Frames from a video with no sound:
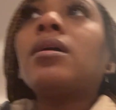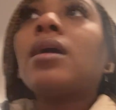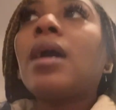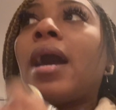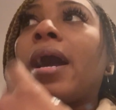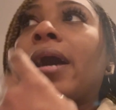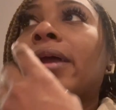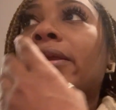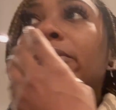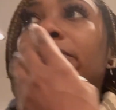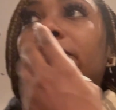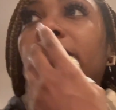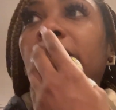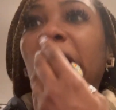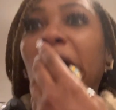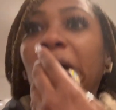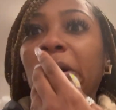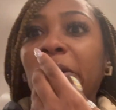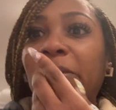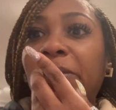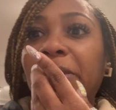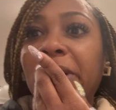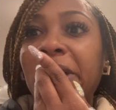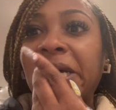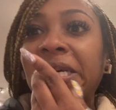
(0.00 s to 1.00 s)
I don't know,
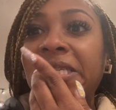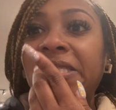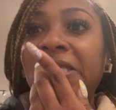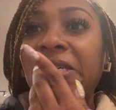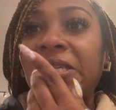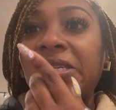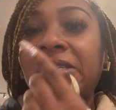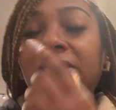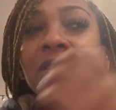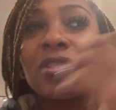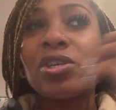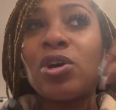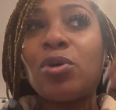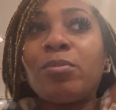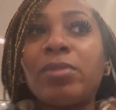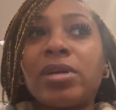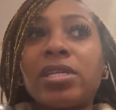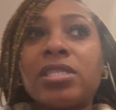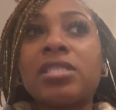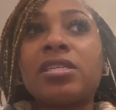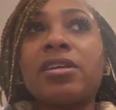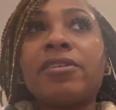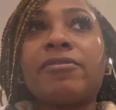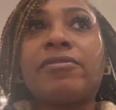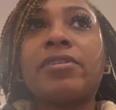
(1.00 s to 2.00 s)
because there's so much
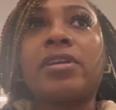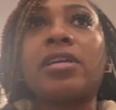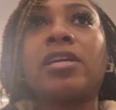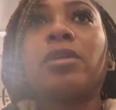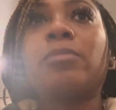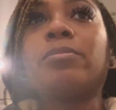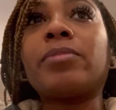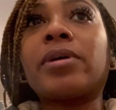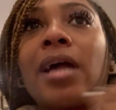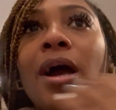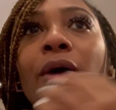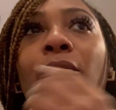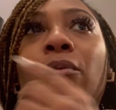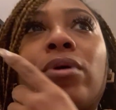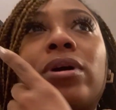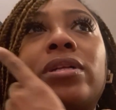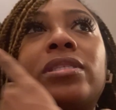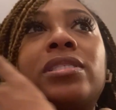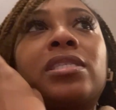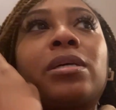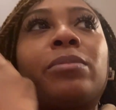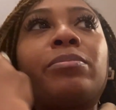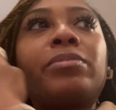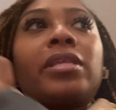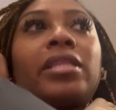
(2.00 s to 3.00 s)
stuff in here, but I want
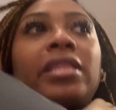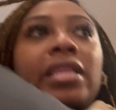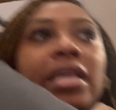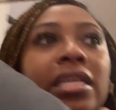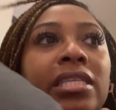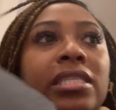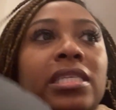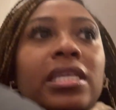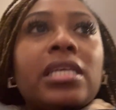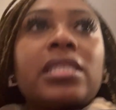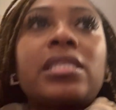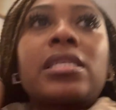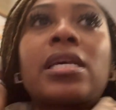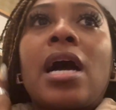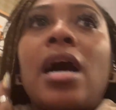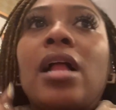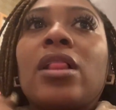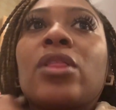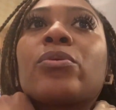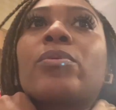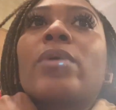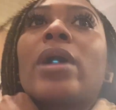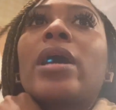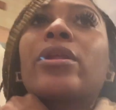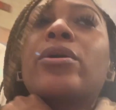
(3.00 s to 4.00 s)
something that says
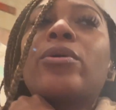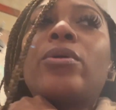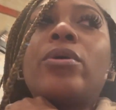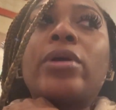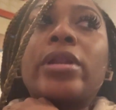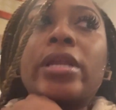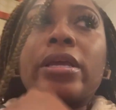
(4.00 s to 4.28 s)
Colorado on